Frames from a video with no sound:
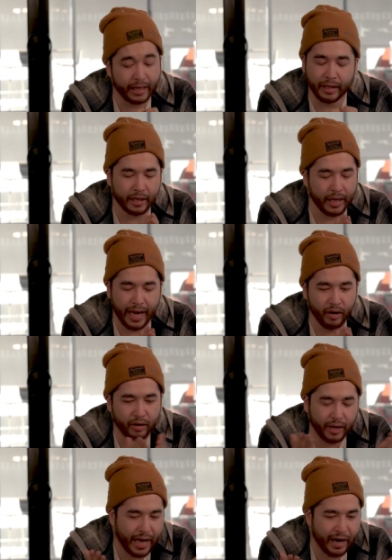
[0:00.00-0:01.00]
Like, like
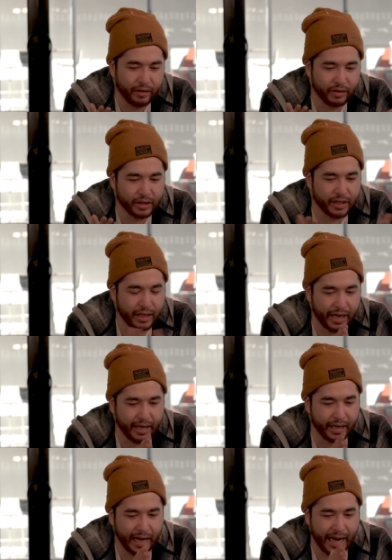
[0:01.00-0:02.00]
Harold, Harold just the
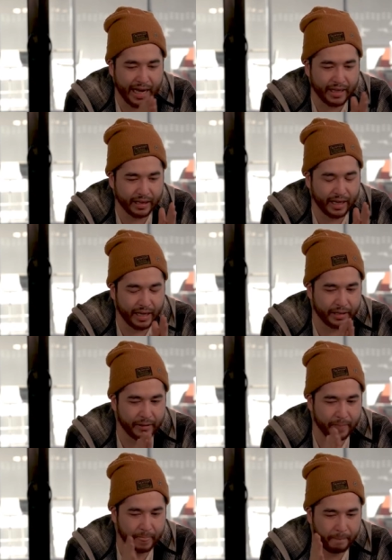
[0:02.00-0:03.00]
kind of guy that like
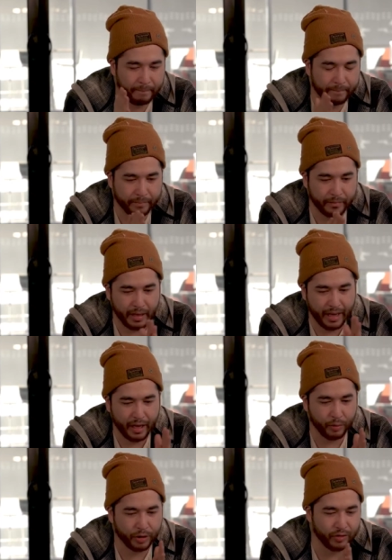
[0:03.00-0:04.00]

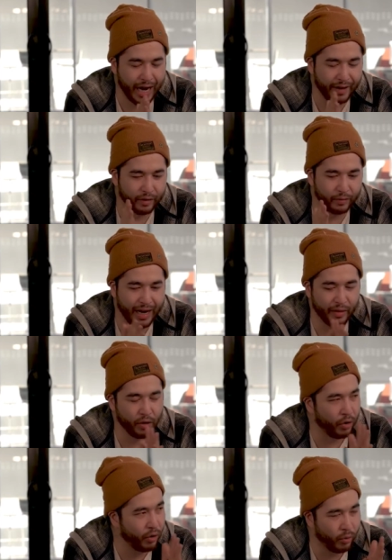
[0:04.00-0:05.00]
would travel
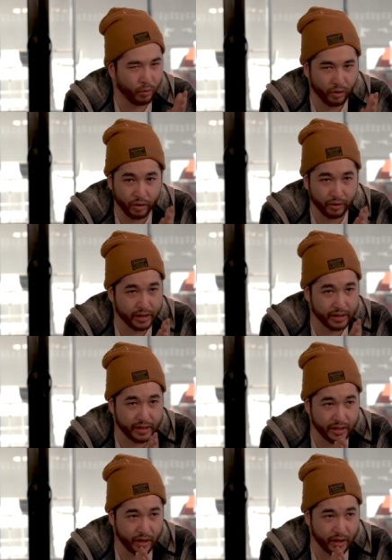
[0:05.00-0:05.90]
around the whole world and